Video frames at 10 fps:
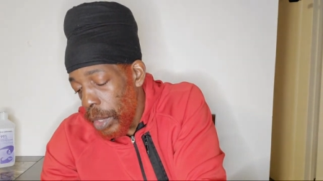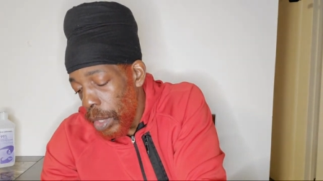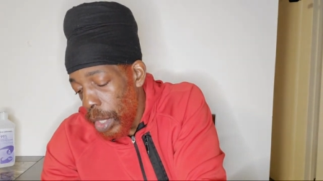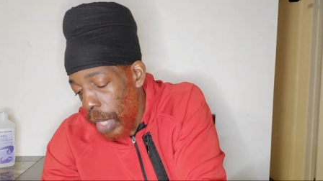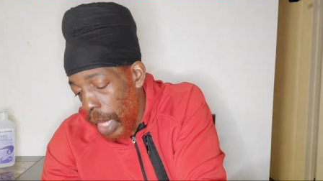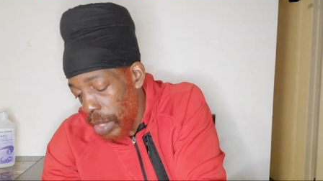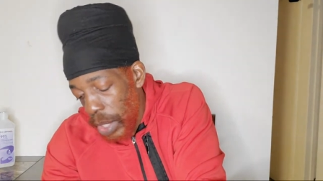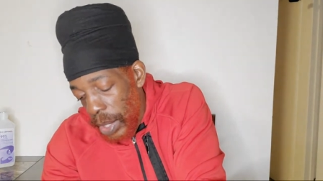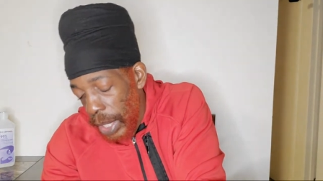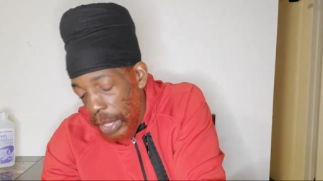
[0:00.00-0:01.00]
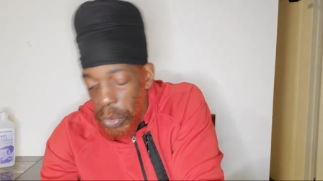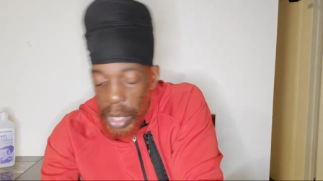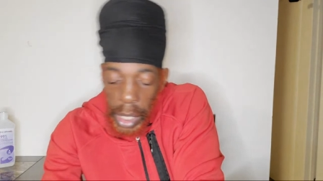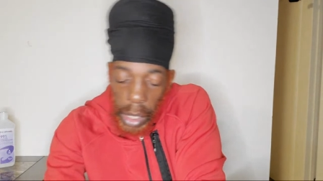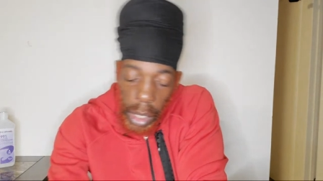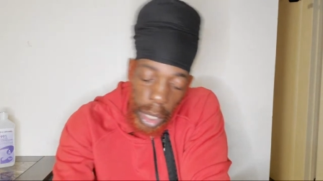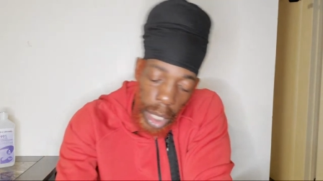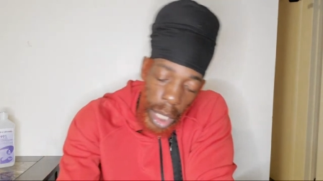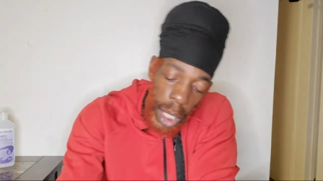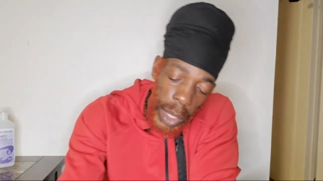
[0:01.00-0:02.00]
you know, just stay creating,
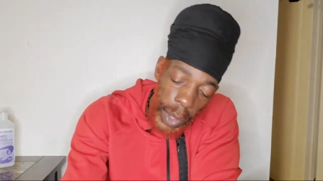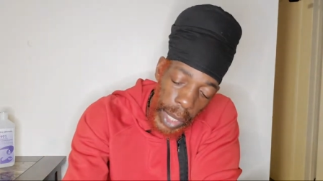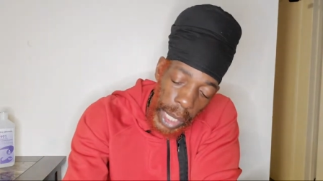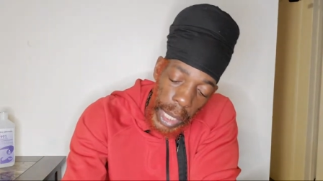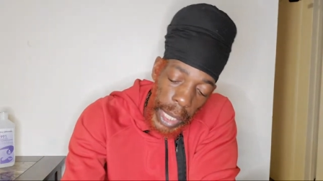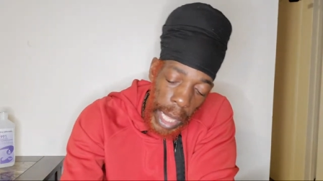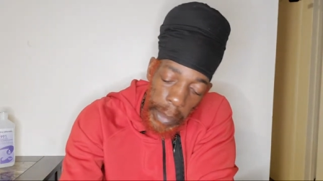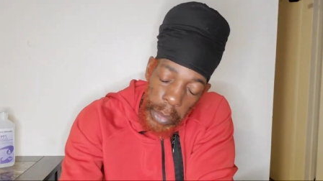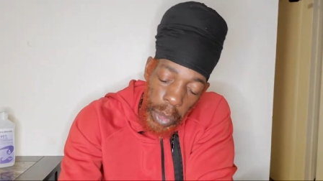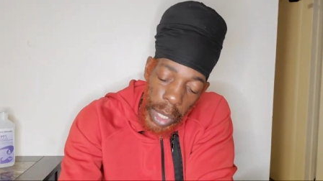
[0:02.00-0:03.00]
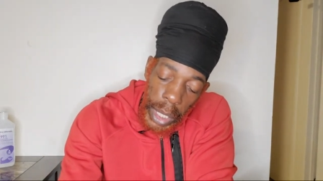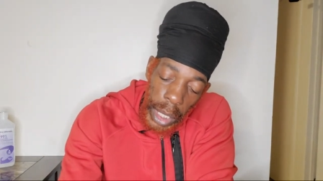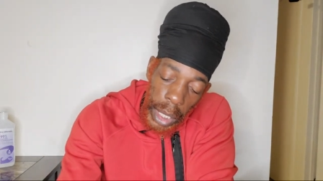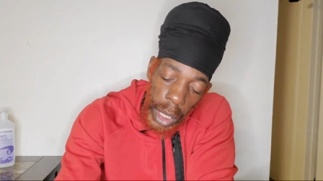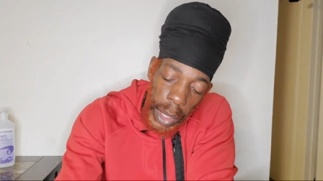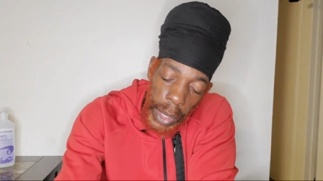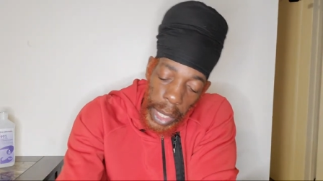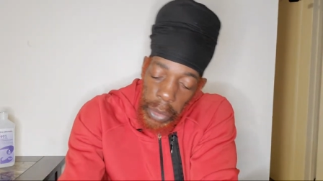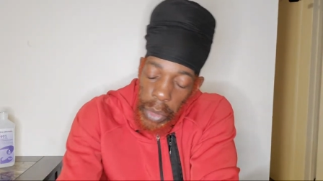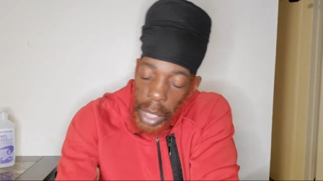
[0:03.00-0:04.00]
stay in the lab creating, stay
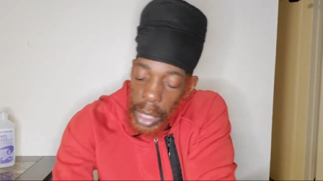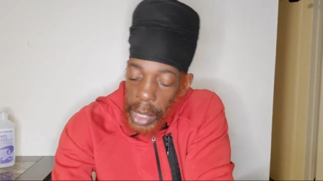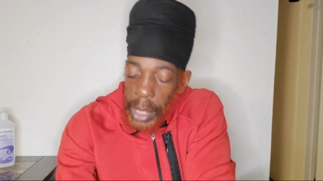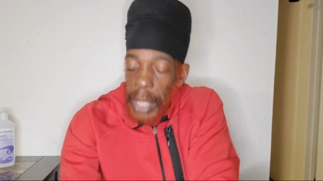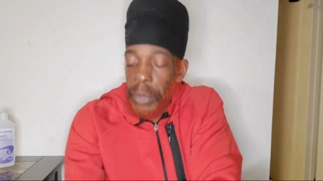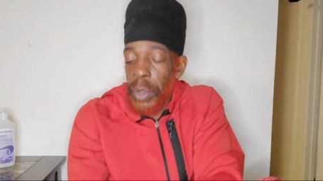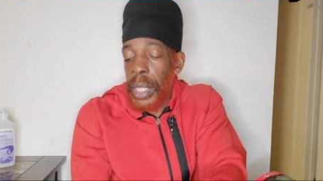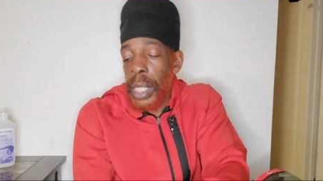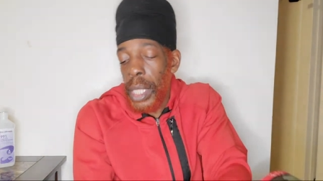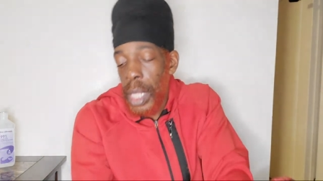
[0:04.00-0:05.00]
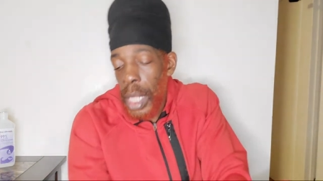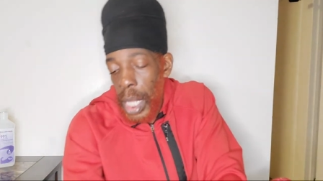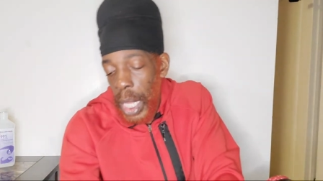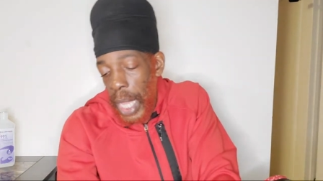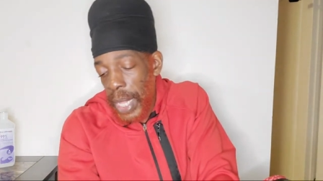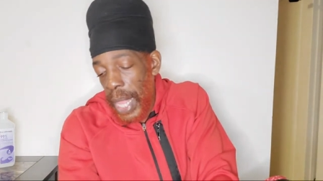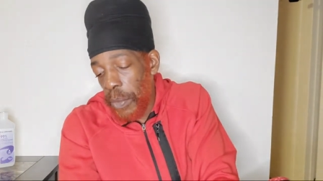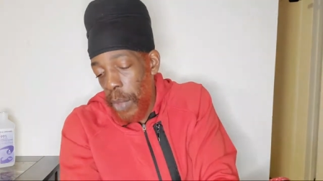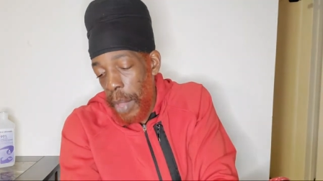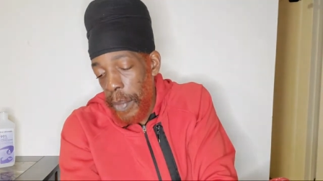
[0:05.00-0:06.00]
creating, stay creating. And
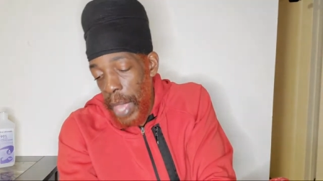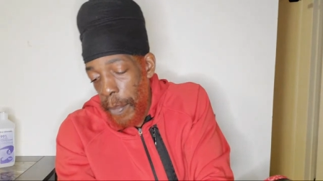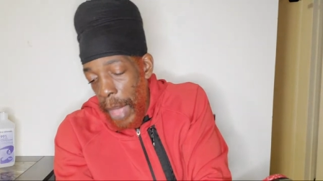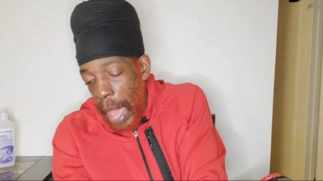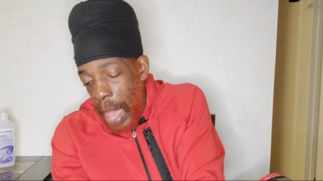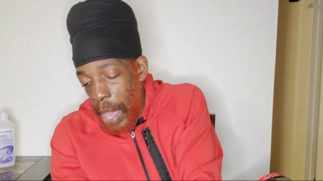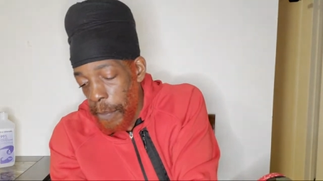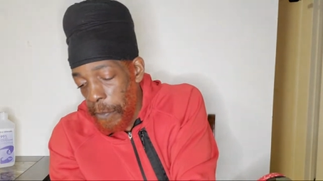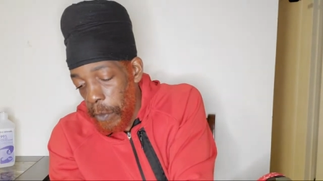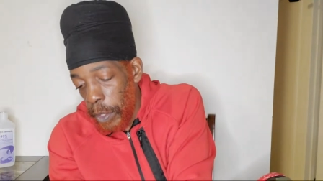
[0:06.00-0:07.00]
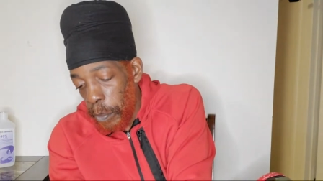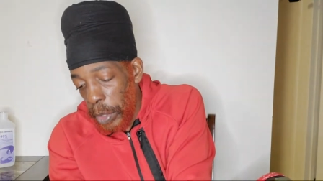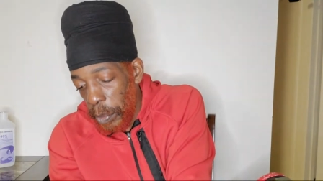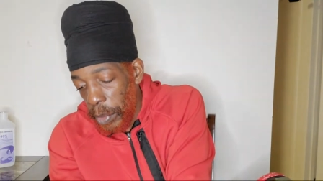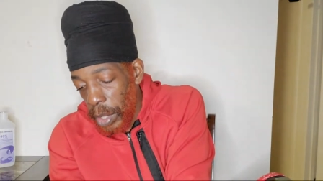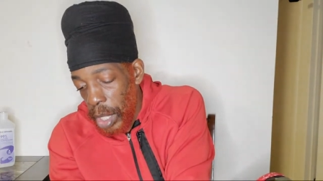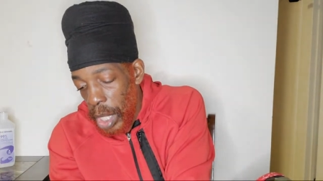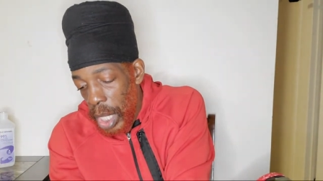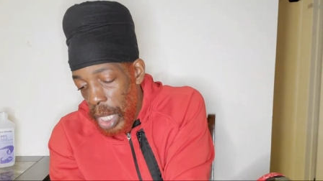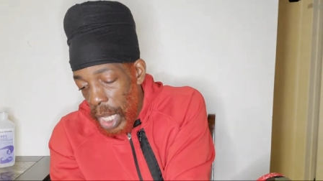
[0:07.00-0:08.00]
that's what I am. I am for the people,
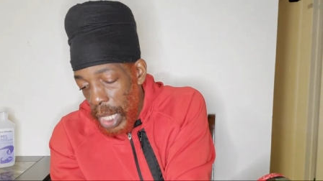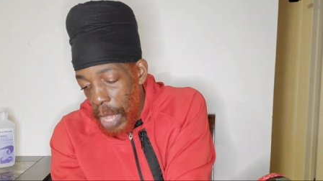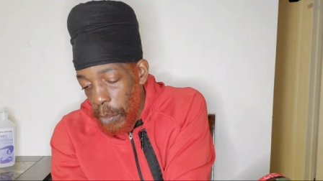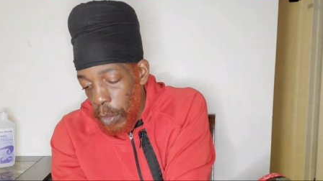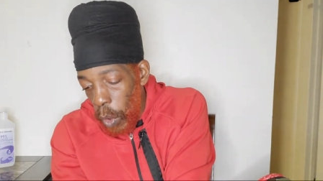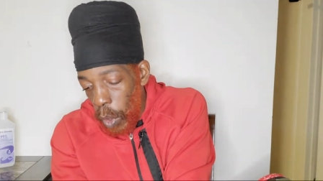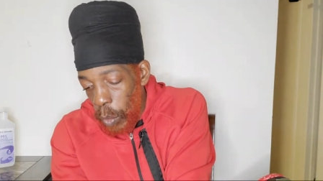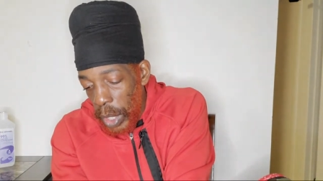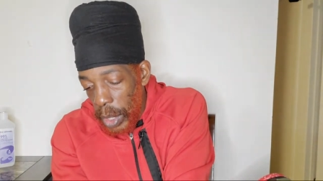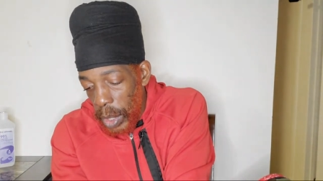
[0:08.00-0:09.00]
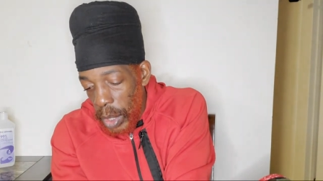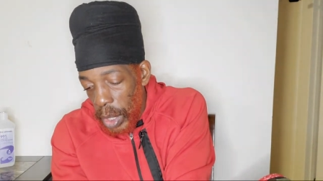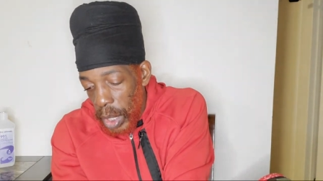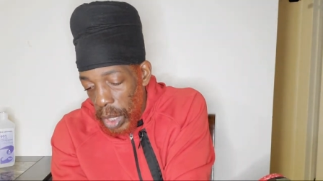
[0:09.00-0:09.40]
and I will always